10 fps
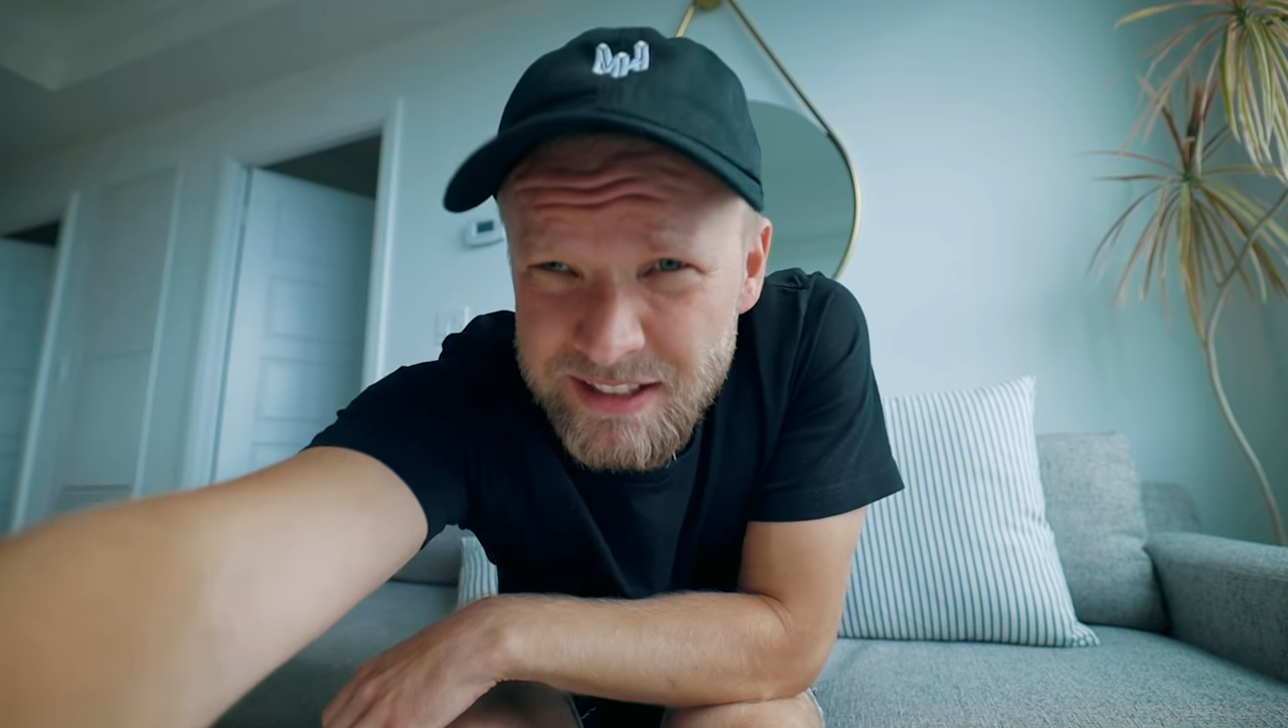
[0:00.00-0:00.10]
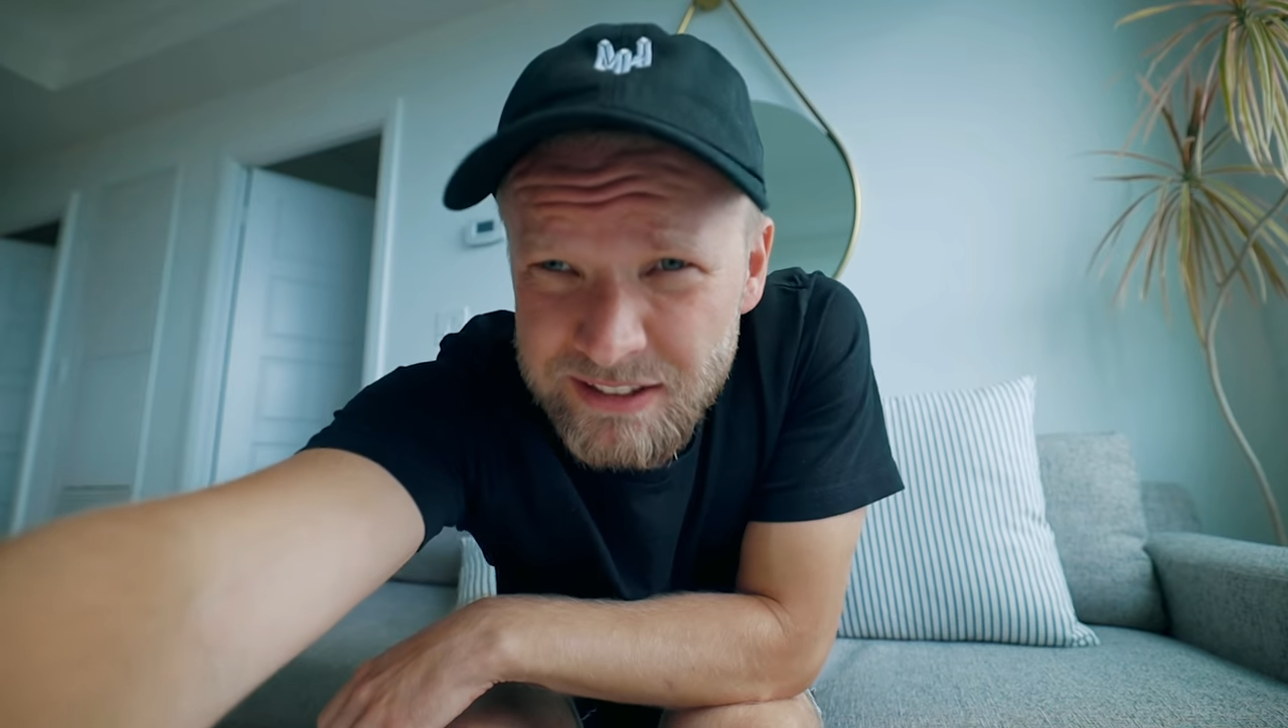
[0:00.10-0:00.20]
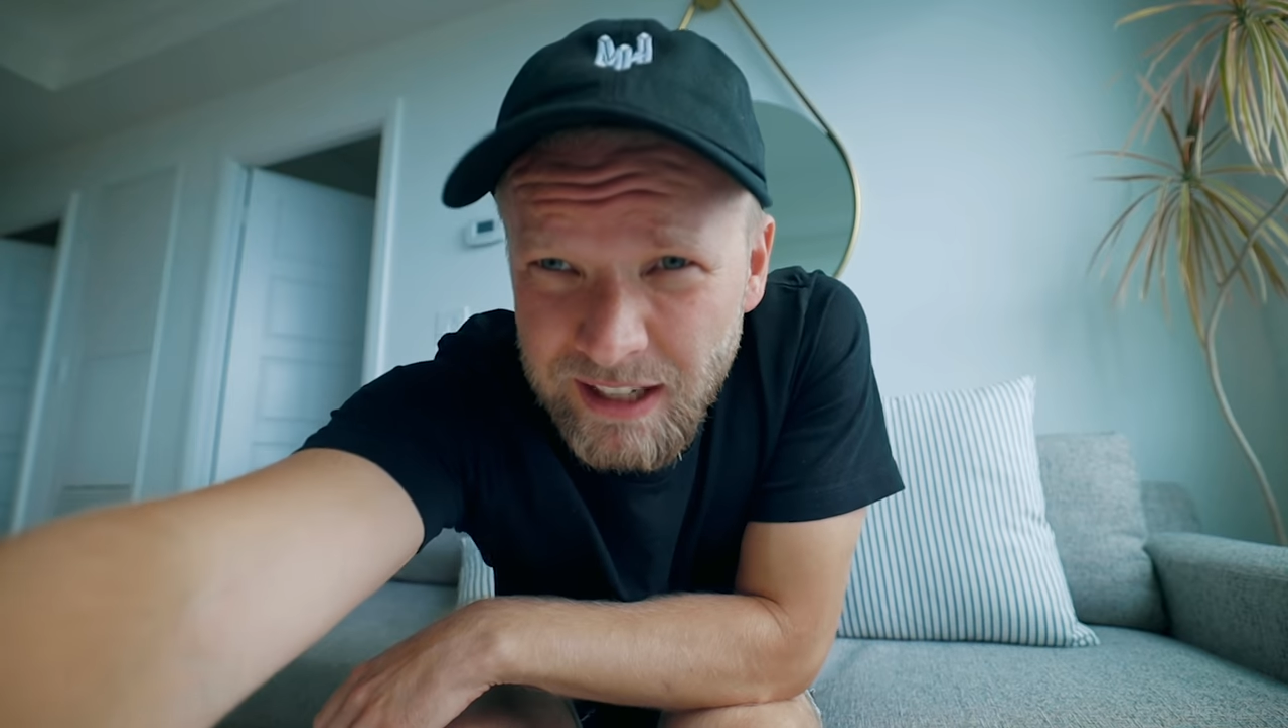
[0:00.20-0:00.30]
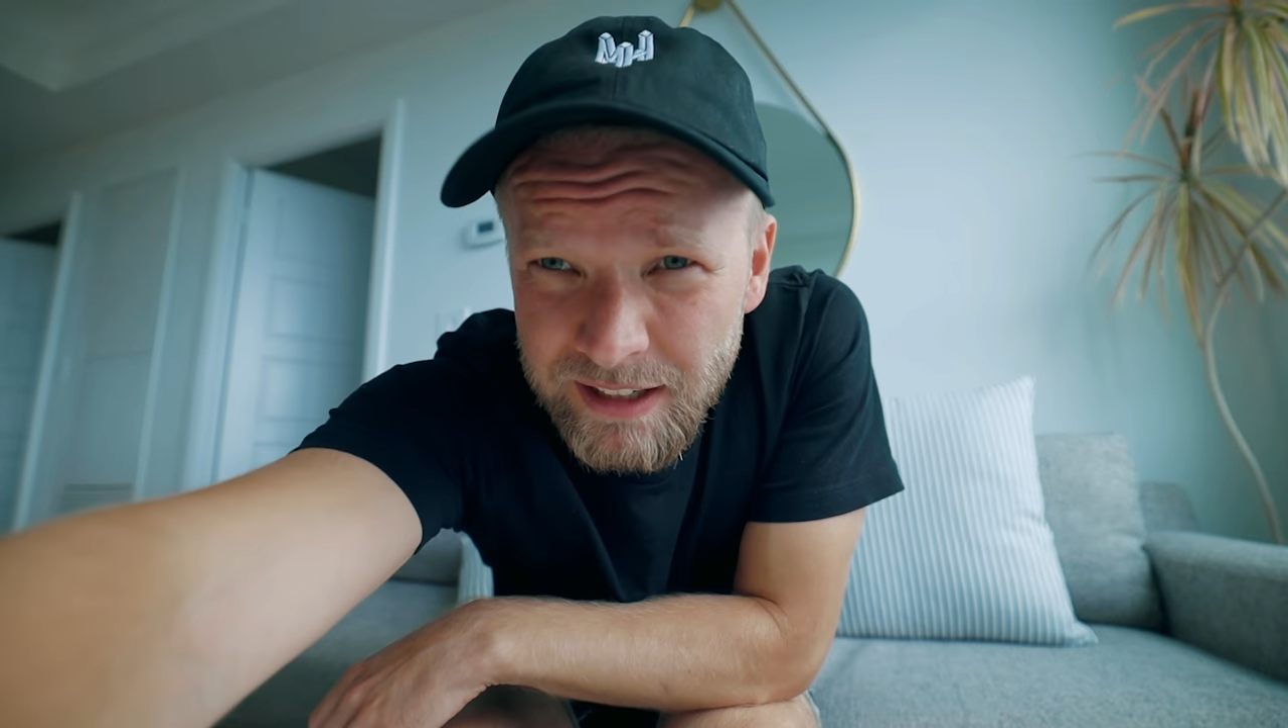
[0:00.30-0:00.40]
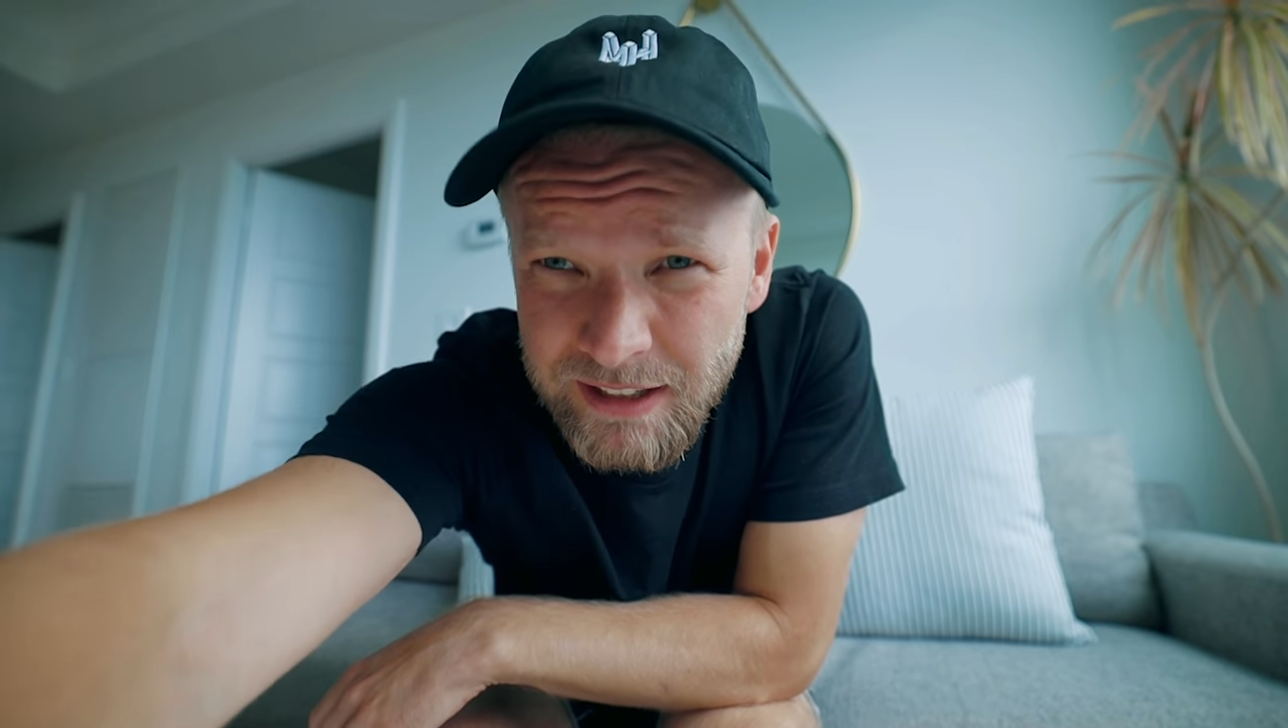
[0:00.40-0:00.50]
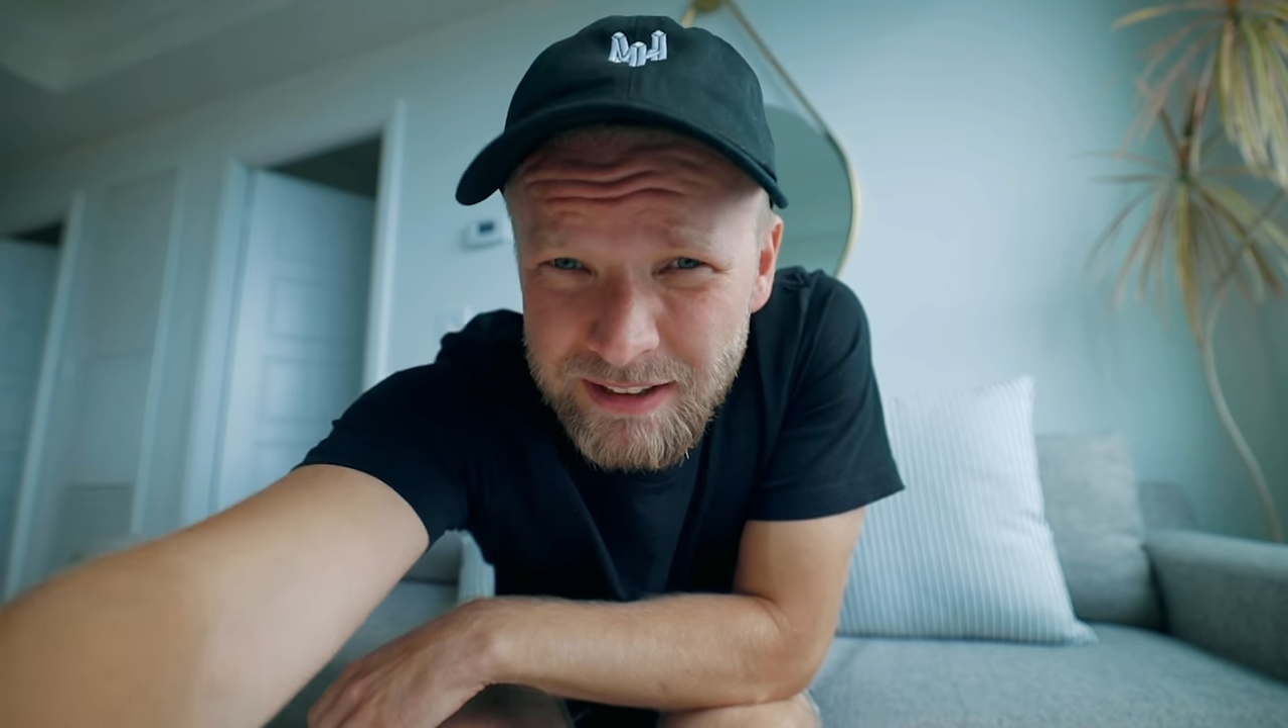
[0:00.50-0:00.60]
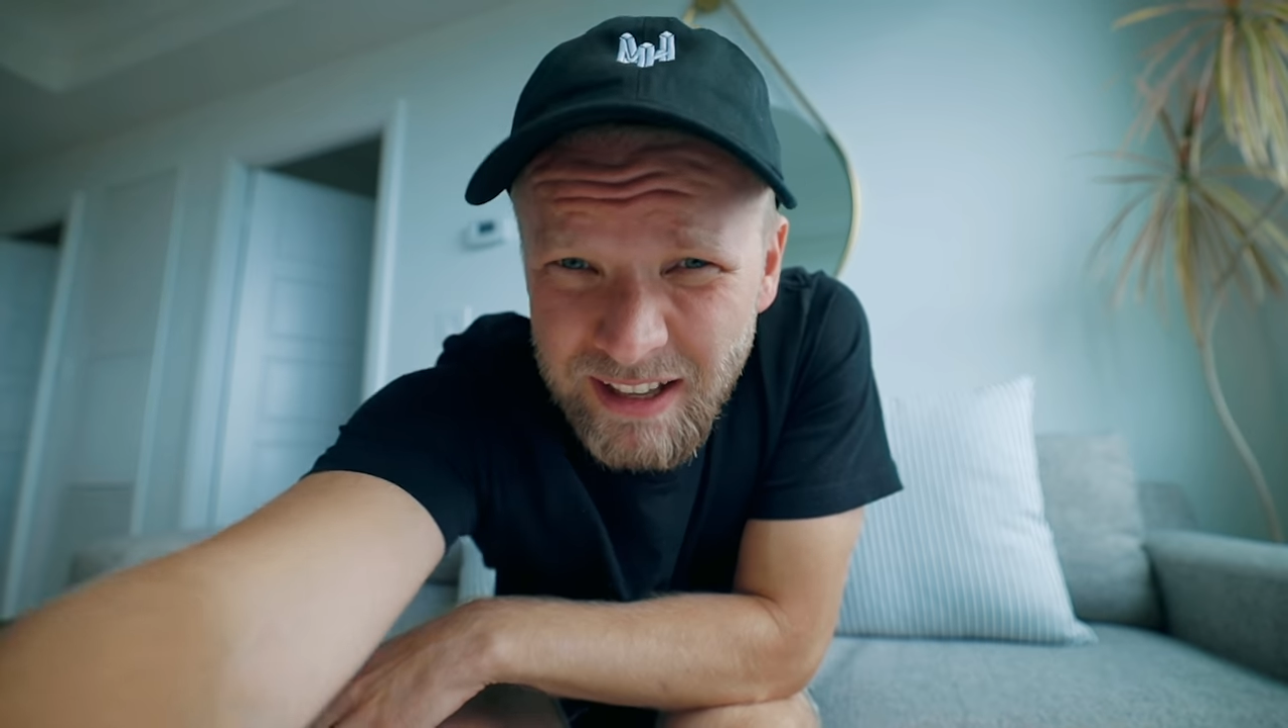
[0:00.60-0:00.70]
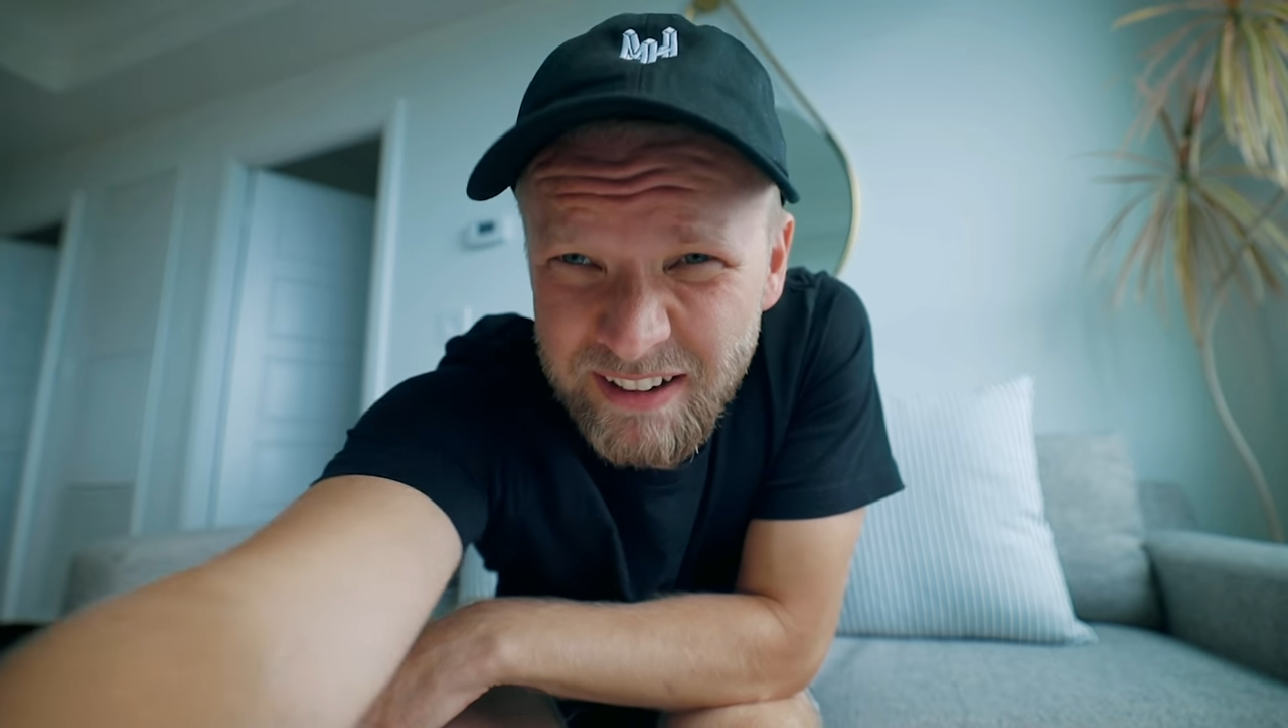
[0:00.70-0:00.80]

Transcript: decided